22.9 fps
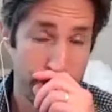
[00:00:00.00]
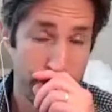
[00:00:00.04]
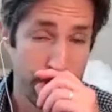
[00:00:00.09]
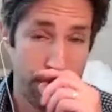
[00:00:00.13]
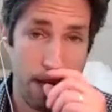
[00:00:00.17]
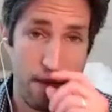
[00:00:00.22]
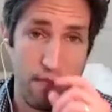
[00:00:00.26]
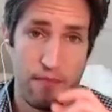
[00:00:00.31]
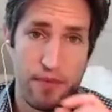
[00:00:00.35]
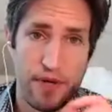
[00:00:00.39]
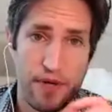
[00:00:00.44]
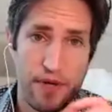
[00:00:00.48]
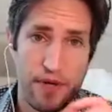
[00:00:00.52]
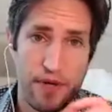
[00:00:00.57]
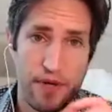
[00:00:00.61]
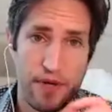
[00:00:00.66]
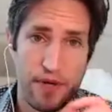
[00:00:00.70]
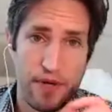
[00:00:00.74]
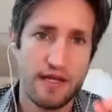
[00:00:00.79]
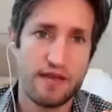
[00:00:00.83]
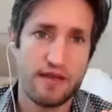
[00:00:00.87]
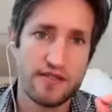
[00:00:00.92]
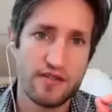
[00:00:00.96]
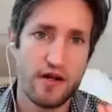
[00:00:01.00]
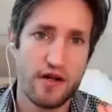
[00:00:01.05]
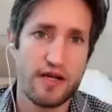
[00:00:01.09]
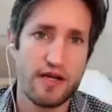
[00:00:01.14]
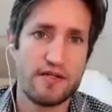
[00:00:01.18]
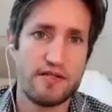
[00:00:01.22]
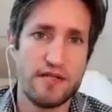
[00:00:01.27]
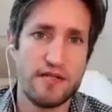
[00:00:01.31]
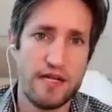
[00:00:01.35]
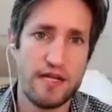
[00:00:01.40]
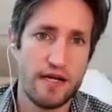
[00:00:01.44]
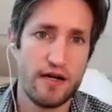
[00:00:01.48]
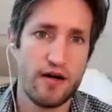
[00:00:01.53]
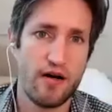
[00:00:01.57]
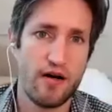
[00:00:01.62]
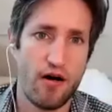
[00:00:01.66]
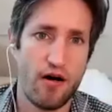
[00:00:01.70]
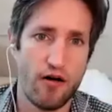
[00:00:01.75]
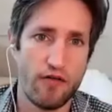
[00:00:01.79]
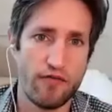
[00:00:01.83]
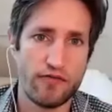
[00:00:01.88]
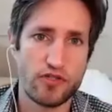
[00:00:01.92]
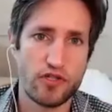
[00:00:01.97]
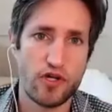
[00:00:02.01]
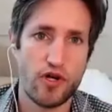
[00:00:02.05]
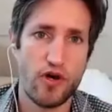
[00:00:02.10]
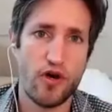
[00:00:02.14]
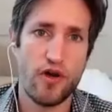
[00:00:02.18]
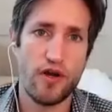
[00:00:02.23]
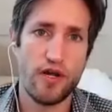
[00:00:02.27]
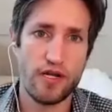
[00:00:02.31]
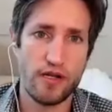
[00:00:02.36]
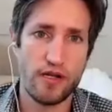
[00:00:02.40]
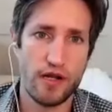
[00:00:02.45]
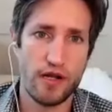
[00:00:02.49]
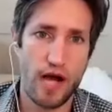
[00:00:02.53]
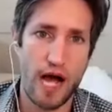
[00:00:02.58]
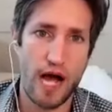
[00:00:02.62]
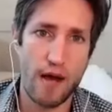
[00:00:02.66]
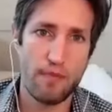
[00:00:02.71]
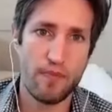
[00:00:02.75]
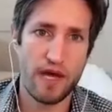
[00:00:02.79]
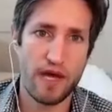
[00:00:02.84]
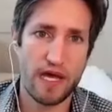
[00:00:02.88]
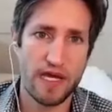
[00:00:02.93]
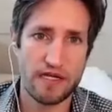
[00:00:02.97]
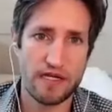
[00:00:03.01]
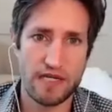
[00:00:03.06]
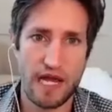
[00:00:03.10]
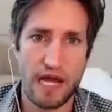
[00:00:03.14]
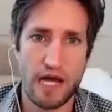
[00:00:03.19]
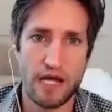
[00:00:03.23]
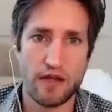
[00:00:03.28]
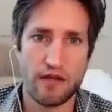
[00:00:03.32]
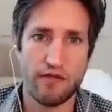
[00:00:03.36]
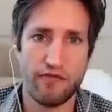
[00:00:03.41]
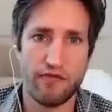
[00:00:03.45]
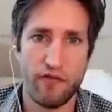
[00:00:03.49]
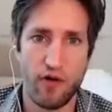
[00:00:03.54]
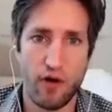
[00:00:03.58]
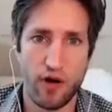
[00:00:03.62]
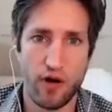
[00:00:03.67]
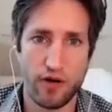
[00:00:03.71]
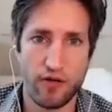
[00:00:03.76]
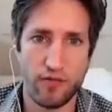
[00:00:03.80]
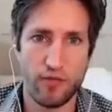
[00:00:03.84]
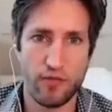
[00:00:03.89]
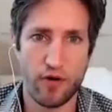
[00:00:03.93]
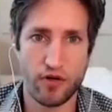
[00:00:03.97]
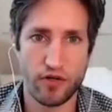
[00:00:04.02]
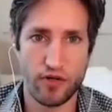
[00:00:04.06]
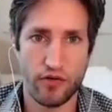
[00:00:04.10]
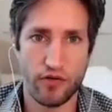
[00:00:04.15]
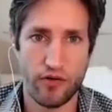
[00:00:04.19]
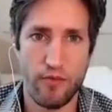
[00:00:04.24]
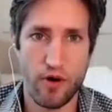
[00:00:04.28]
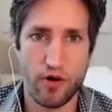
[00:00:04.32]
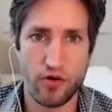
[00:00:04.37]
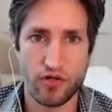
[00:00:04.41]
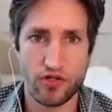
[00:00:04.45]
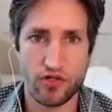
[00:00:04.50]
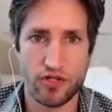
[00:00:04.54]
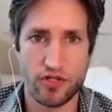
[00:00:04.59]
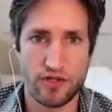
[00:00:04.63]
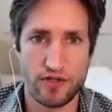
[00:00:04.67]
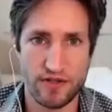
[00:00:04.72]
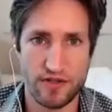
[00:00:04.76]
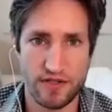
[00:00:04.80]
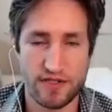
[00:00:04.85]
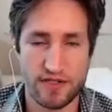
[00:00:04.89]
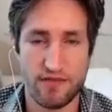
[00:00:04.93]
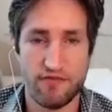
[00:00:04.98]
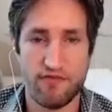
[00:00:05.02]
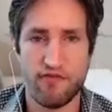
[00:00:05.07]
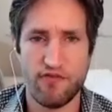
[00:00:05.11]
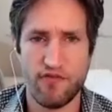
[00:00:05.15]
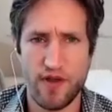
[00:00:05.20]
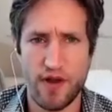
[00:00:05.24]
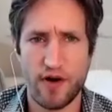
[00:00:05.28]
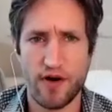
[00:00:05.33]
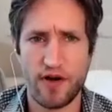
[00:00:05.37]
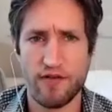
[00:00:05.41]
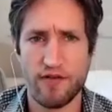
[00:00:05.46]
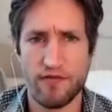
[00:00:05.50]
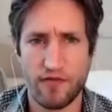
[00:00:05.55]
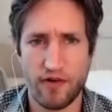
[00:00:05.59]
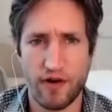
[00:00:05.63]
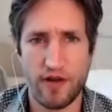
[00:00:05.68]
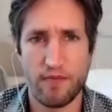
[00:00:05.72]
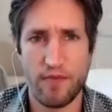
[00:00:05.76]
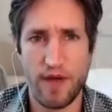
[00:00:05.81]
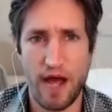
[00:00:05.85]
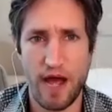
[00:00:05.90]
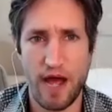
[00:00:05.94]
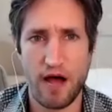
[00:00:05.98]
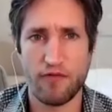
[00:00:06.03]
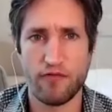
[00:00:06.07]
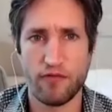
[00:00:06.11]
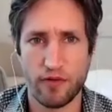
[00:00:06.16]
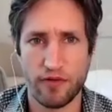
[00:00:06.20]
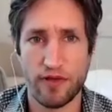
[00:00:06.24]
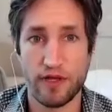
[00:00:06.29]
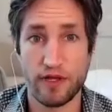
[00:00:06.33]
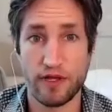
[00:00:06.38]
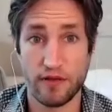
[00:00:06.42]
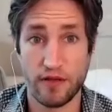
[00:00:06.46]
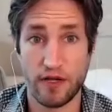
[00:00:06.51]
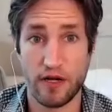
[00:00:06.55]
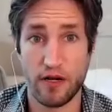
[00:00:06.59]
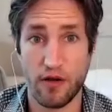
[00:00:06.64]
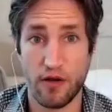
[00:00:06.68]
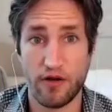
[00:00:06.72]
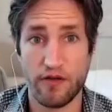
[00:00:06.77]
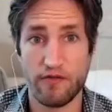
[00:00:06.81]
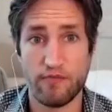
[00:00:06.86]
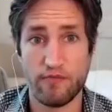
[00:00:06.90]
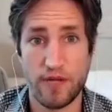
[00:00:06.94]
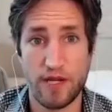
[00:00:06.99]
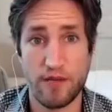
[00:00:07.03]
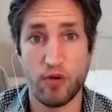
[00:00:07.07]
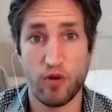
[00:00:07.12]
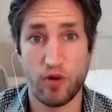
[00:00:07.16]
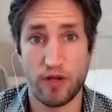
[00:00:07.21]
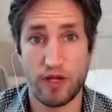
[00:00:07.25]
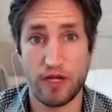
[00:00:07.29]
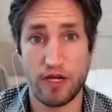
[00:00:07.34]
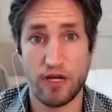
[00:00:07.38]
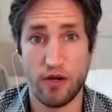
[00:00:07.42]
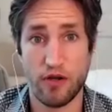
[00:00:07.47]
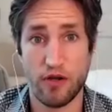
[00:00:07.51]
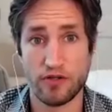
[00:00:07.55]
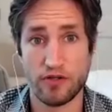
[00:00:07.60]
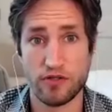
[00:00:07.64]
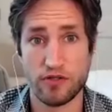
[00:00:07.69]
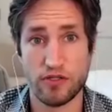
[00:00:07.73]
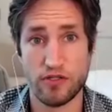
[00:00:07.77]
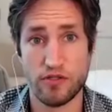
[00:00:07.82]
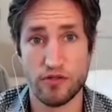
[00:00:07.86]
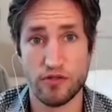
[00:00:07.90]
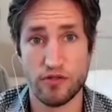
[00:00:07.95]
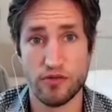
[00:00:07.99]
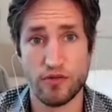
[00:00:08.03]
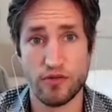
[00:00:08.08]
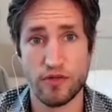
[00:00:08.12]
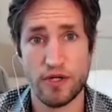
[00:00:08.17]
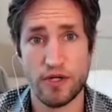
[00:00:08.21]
But I think this idea of turning up and down the volume on your emotions is a very, very powerful thing that a lot of people can learn to do.